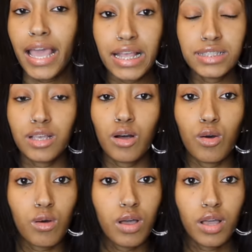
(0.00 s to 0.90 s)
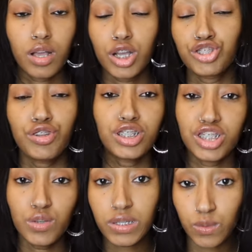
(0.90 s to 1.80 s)
And so Katrina,
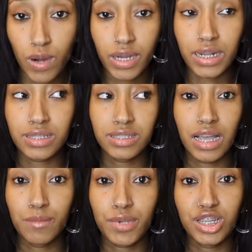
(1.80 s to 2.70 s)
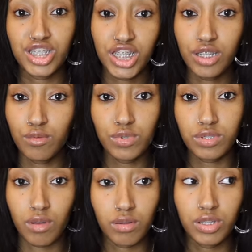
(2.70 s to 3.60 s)
she wasn't working at this time because she
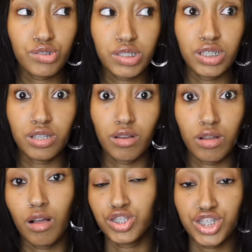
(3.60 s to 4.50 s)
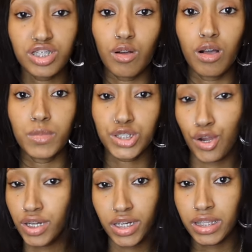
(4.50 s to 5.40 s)
was literally just on
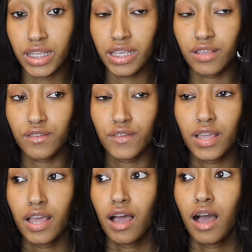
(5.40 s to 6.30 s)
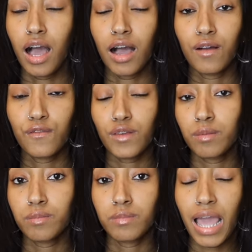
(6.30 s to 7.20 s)
maternity leave
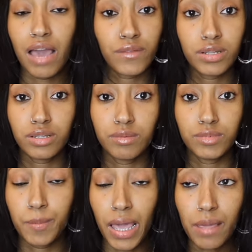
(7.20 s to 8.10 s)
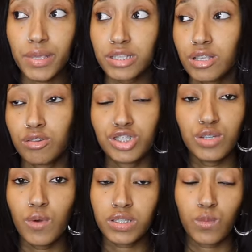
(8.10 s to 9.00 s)
from having the baby. So
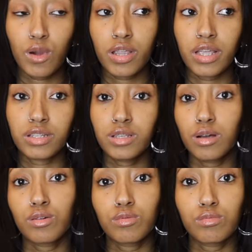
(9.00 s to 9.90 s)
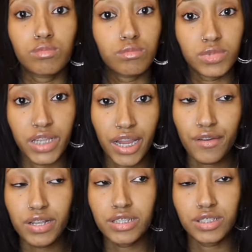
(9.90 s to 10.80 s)
she wasn't working. So
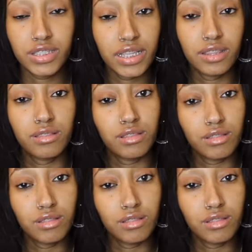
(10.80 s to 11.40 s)
Darius did